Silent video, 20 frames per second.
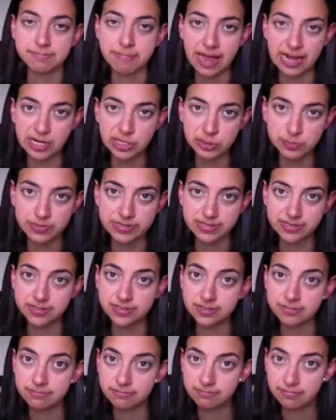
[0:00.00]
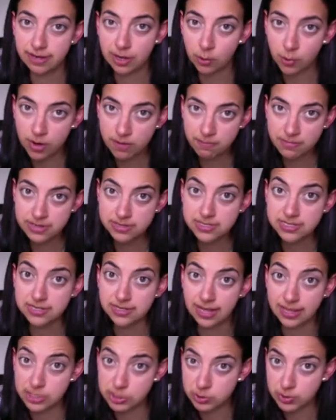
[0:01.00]
management equipment
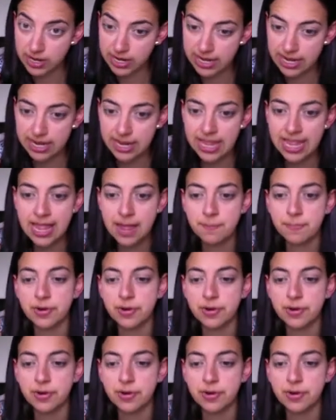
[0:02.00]
and training,